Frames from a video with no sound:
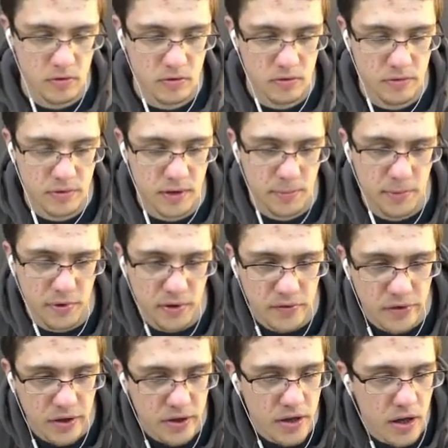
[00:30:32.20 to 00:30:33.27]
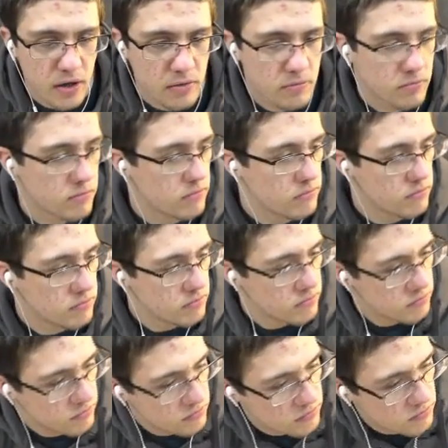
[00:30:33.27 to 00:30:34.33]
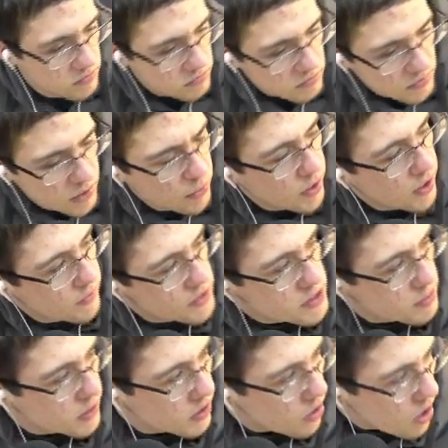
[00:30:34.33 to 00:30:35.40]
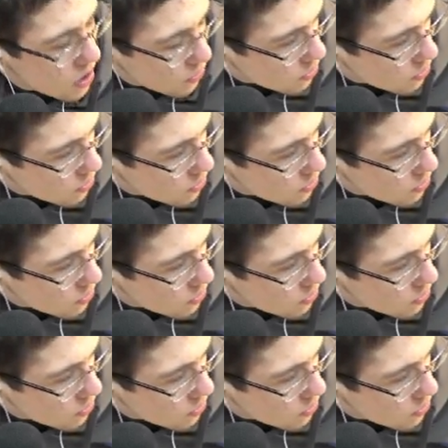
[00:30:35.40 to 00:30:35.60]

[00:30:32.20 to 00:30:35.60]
I'm gonna leave it at that. I don't care if it's a bit loud.